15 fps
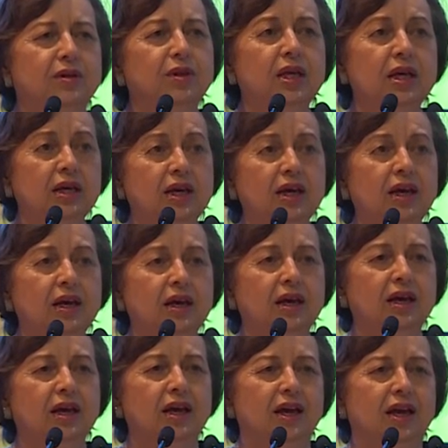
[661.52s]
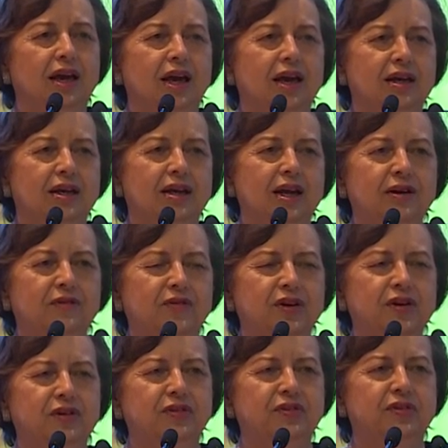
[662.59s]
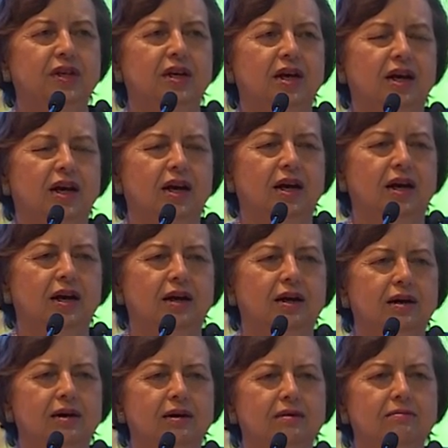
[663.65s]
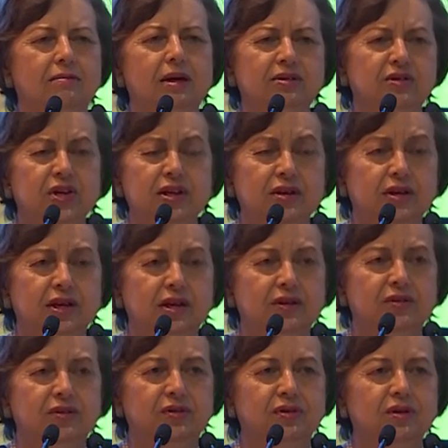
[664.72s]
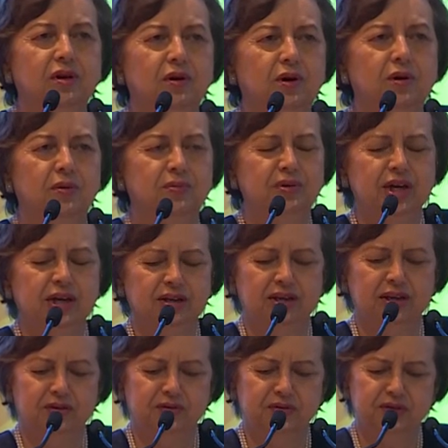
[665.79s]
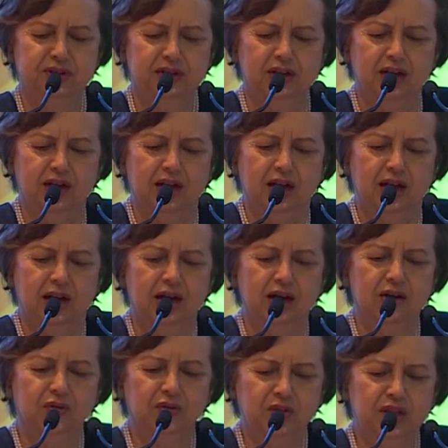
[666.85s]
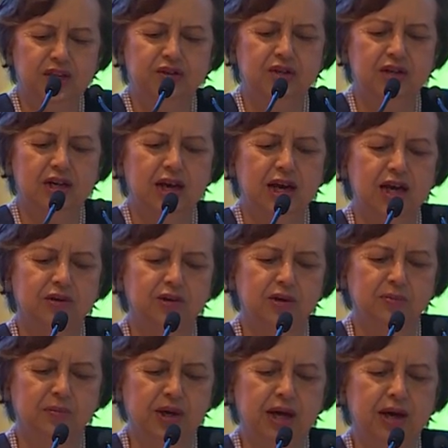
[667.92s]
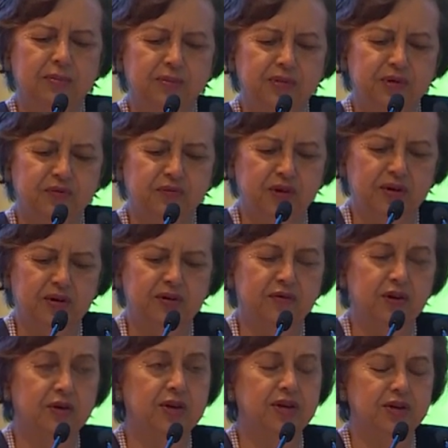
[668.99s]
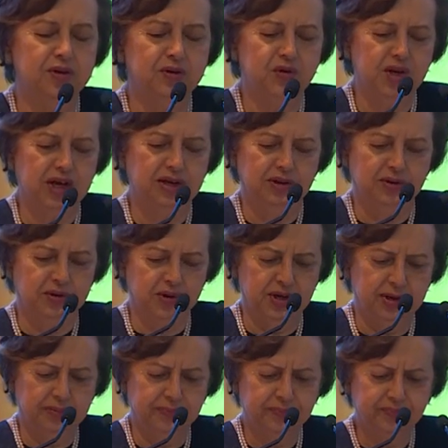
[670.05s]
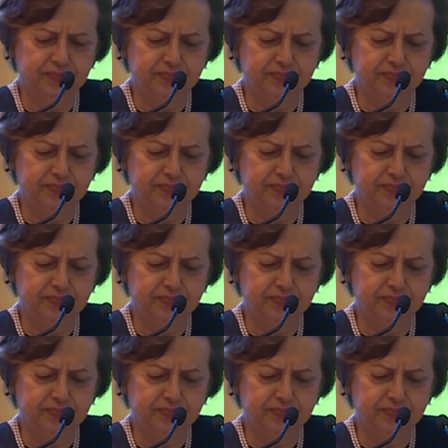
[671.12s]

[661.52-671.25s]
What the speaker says: thinking and diverse agendas or objectives, this has become very, very challenging.